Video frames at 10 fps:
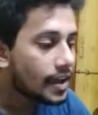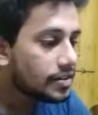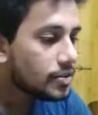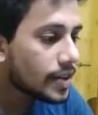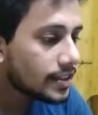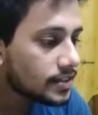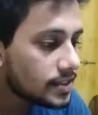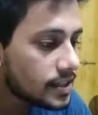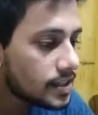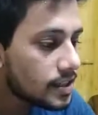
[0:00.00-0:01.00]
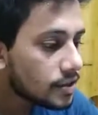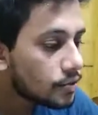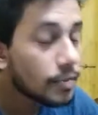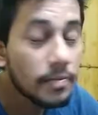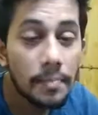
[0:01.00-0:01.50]
As you can see here,
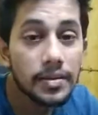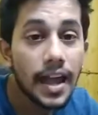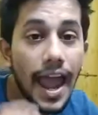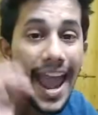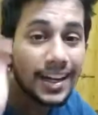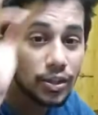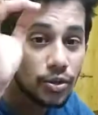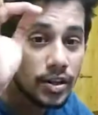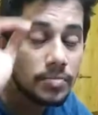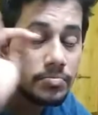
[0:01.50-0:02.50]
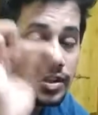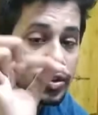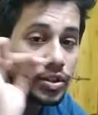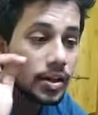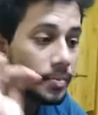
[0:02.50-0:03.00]
remember the ectoderm,
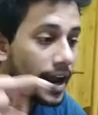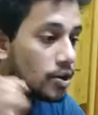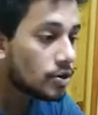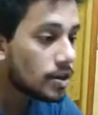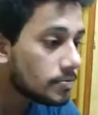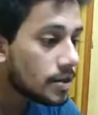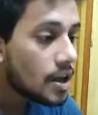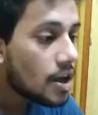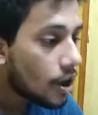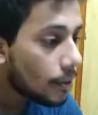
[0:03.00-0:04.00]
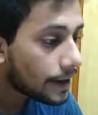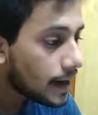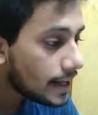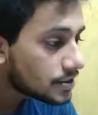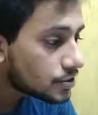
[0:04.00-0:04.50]
mesoderm, endoderm. Alright,
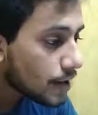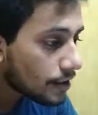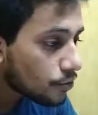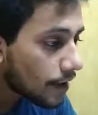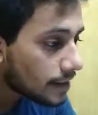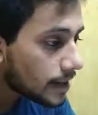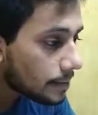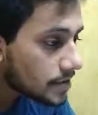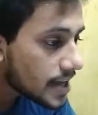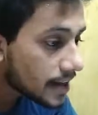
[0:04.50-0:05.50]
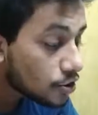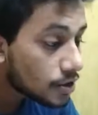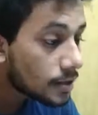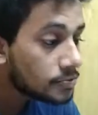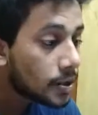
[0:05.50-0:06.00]
let's try to find them. The
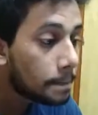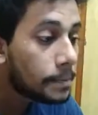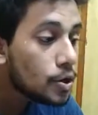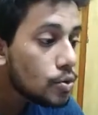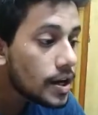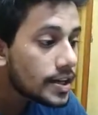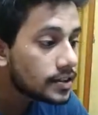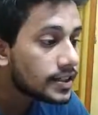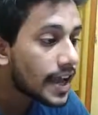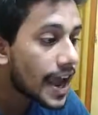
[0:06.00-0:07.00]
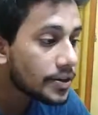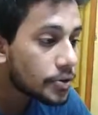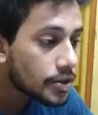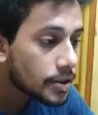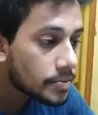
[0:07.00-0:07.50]
ectoderm, the blue layer, the
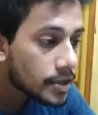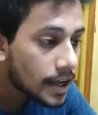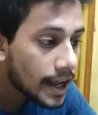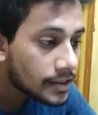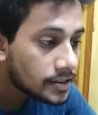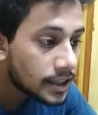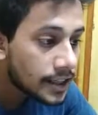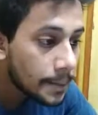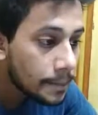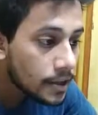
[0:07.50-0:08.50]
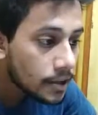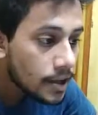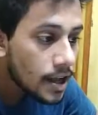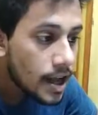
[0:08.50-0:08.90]
ectoderm here as the dip here